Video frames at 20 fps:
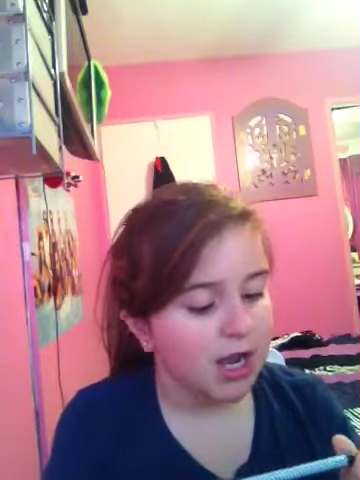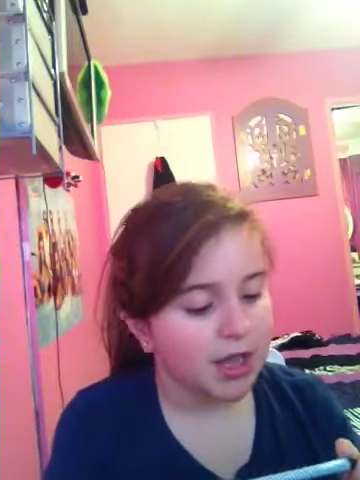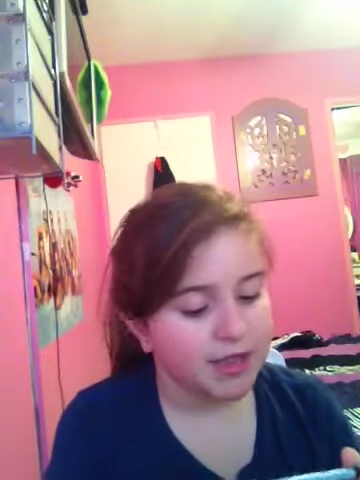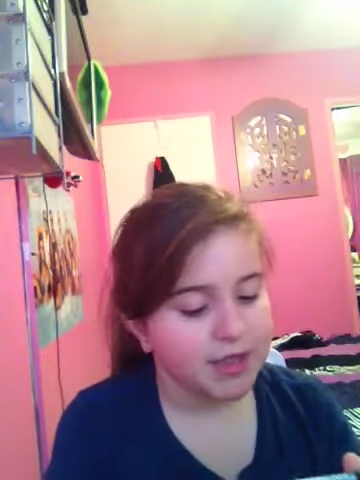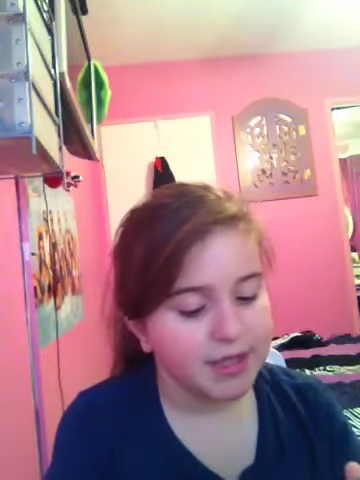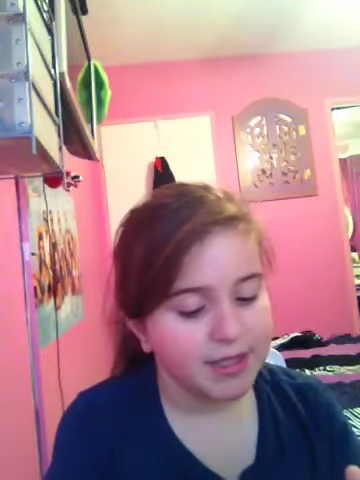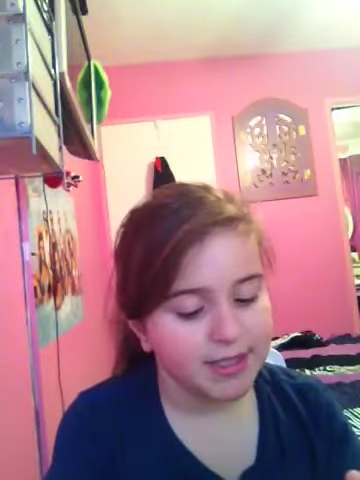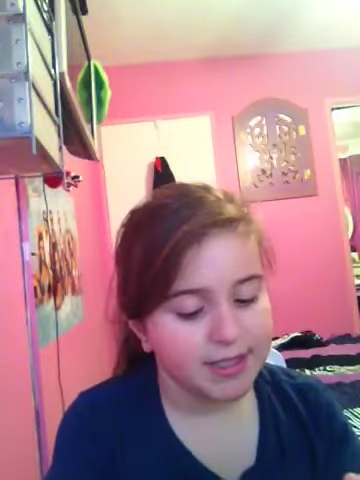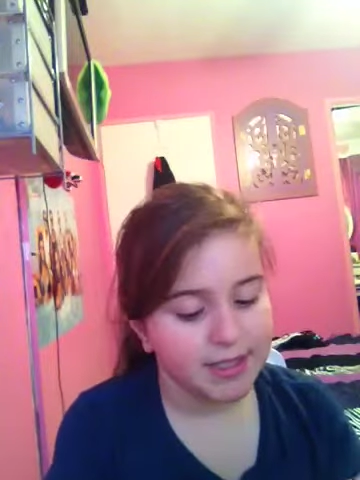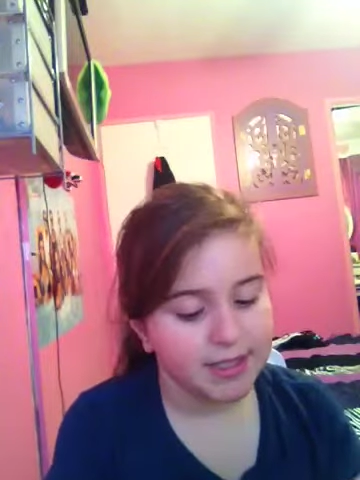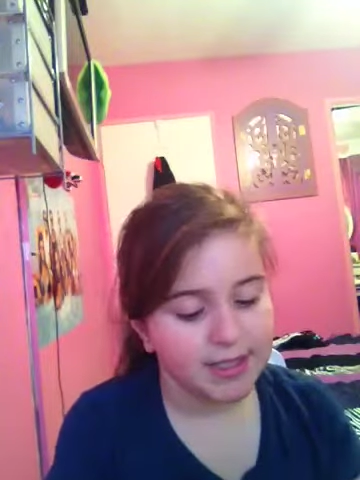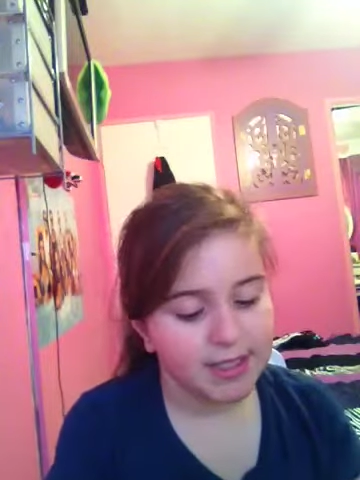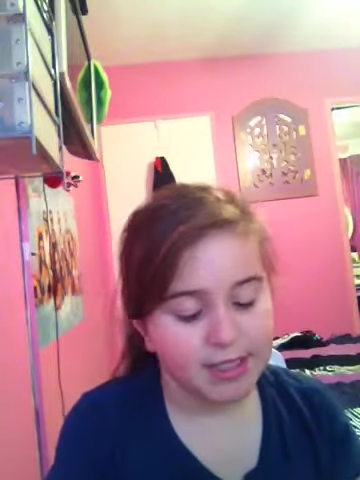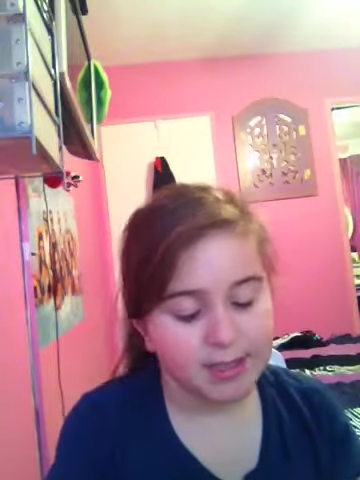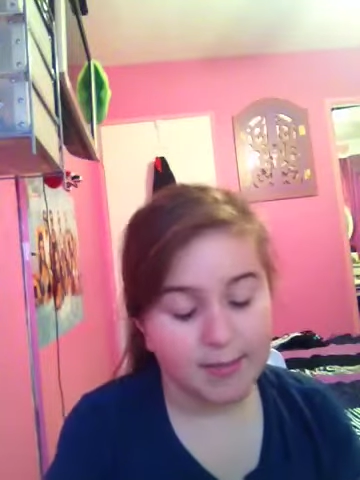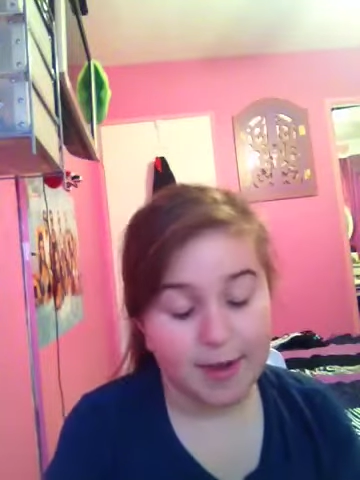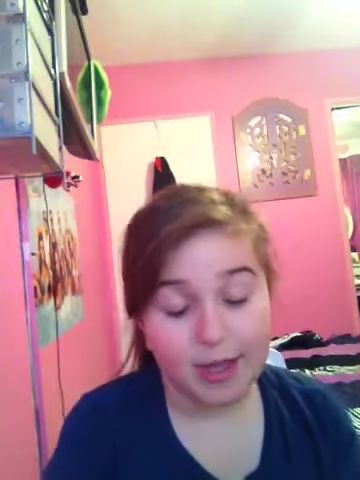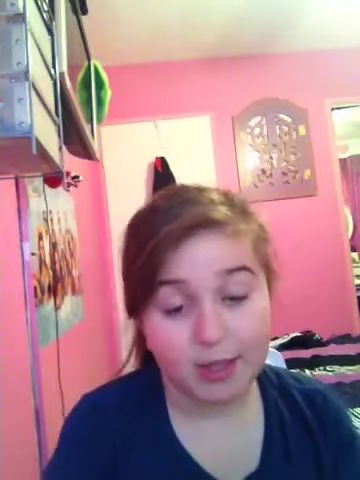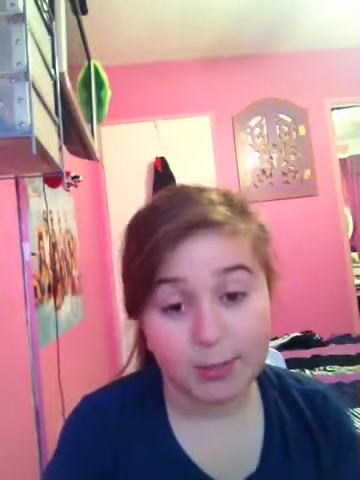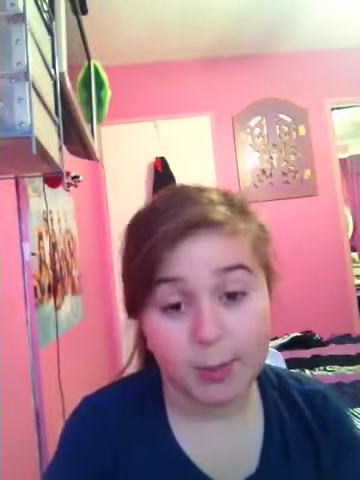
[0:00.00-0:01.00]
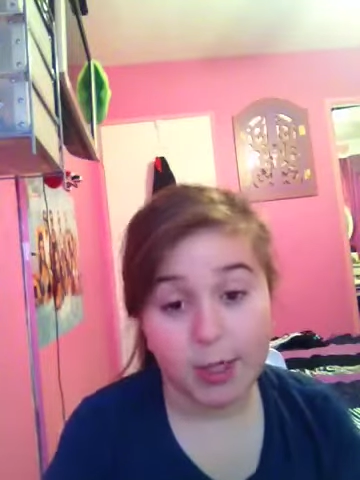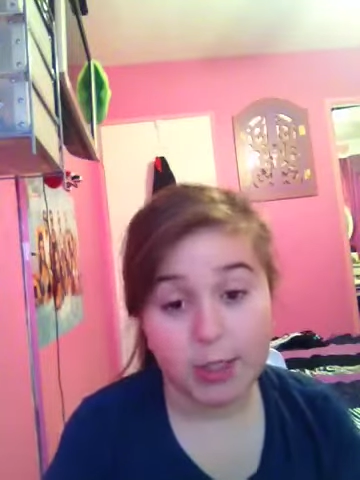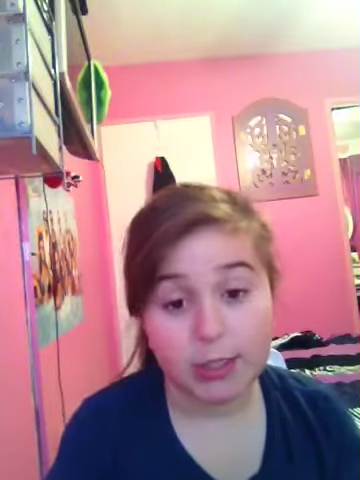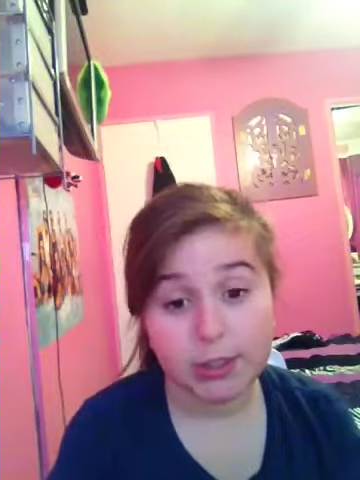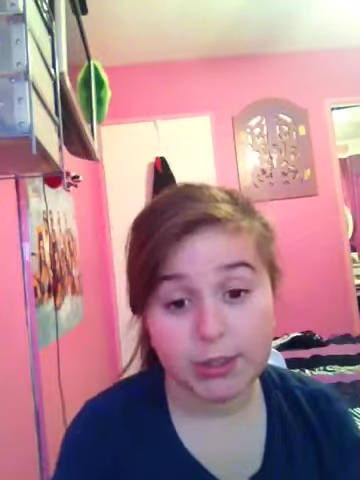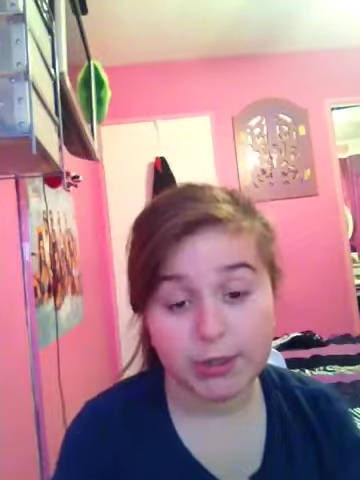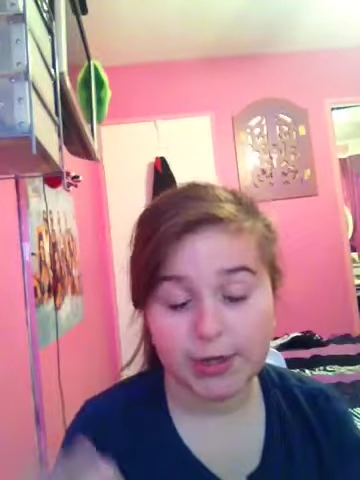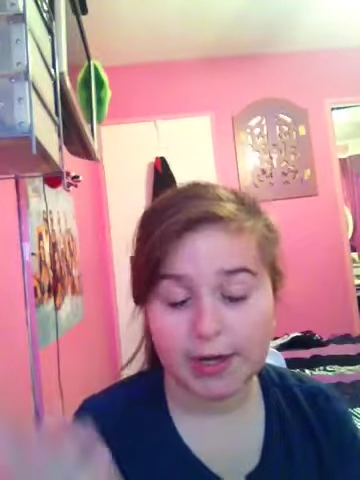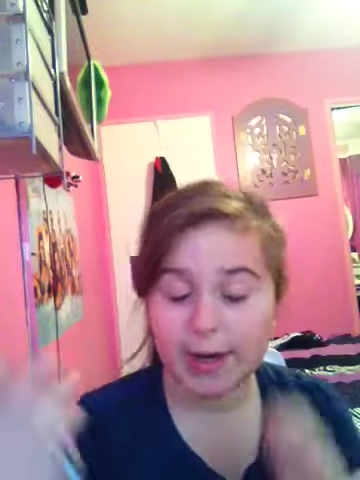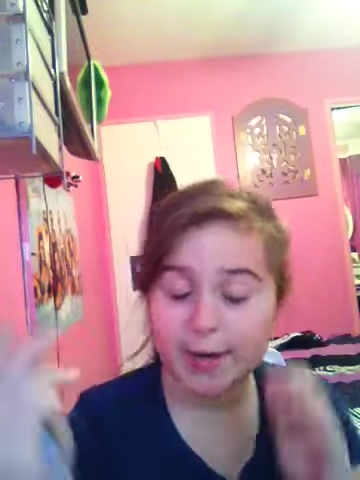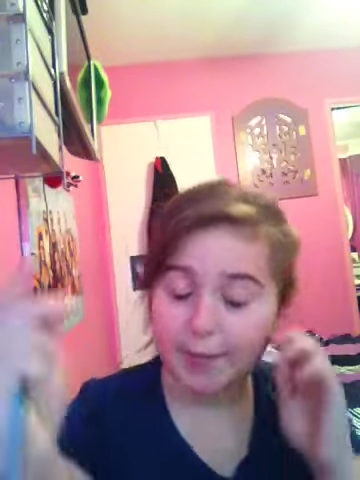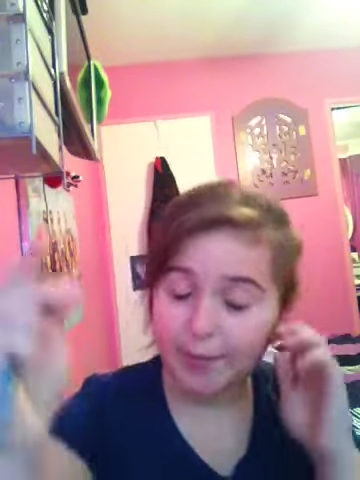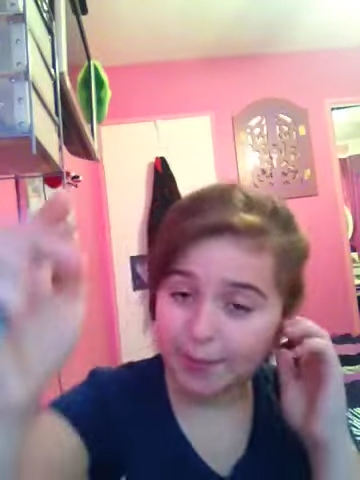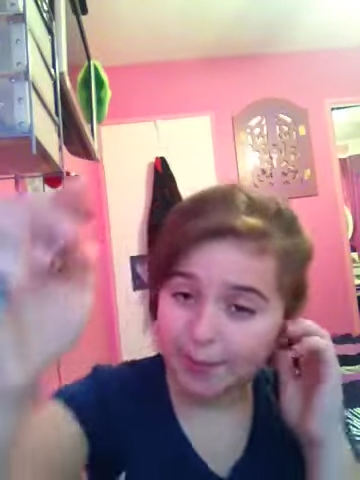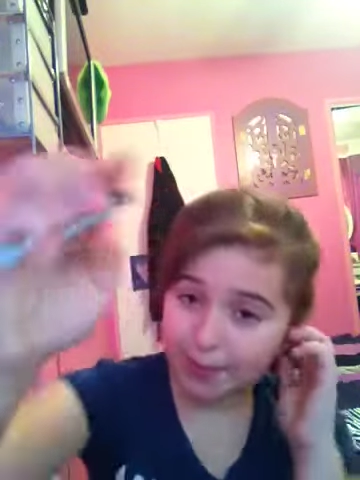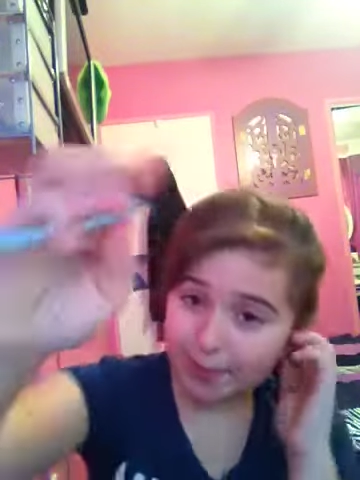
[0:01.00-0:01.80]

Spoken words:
This is a Smashbox 3.